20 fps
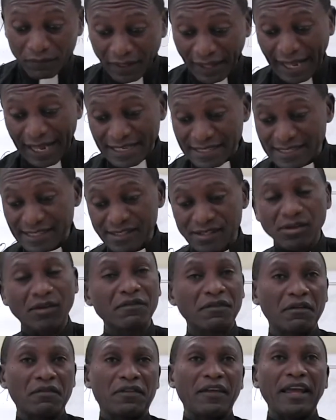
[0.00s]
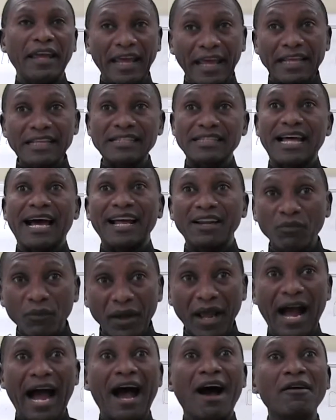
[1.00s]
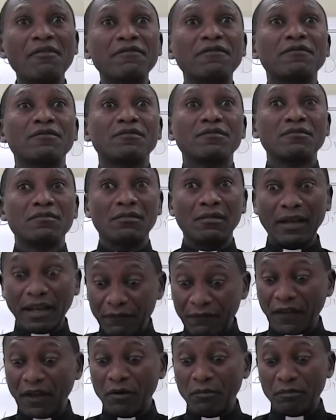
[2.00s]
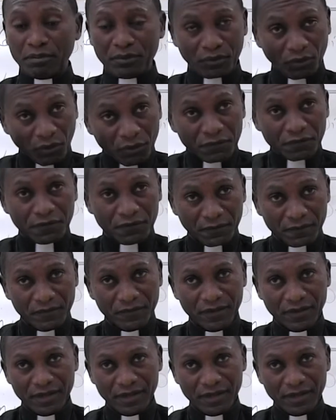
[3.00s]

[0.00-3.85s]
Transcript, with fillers: the essence of the thing is that we have living proof,